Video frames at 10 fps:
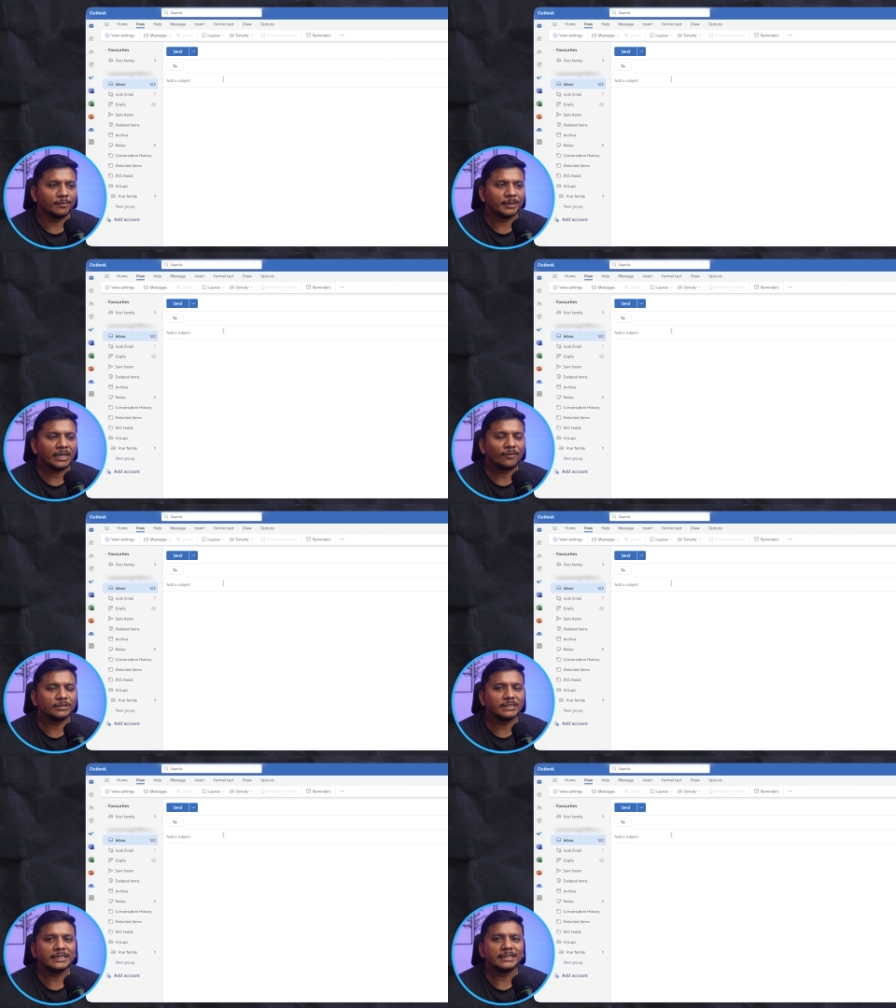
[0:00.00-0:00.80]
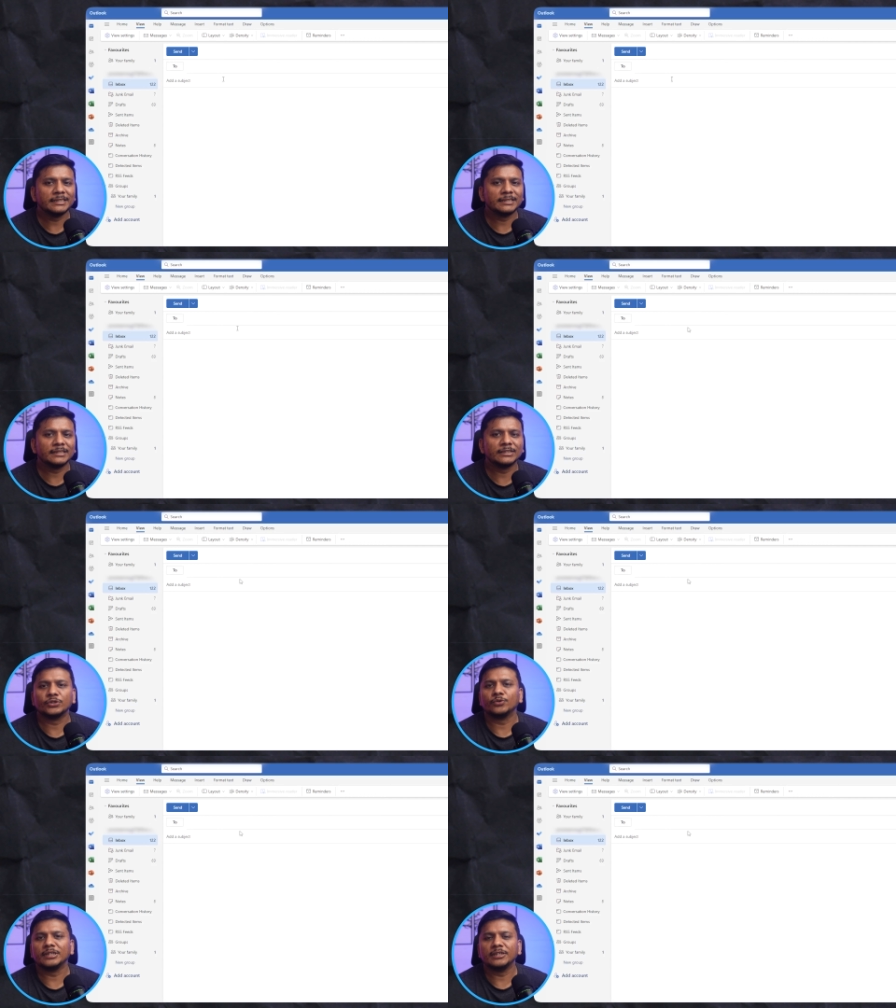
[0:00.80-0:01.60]
But I would say this is
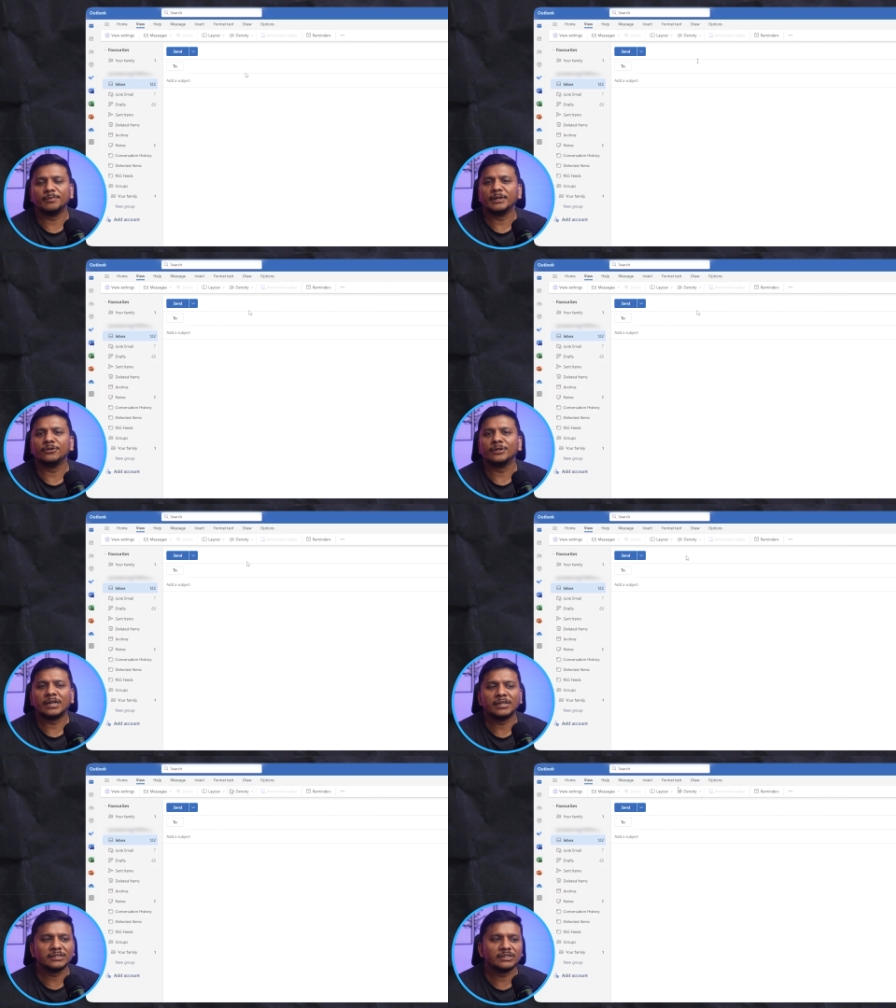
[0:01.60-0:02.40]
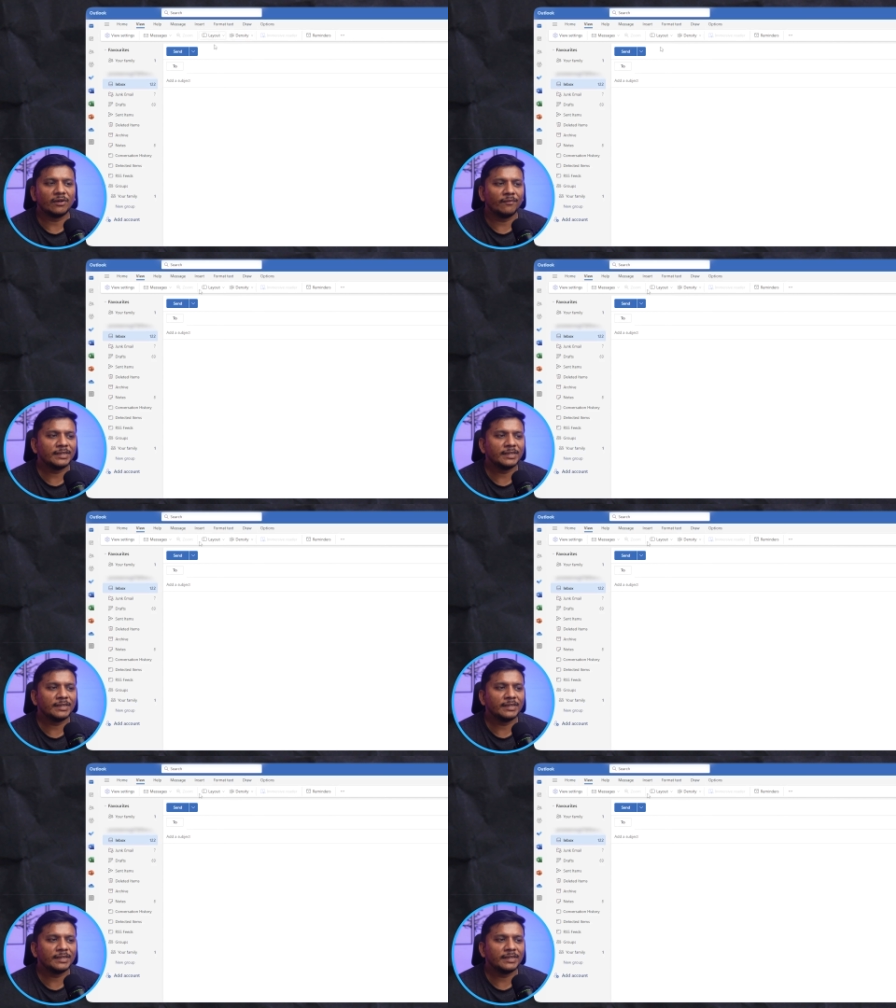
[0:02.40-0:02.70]
totally depend on us uh,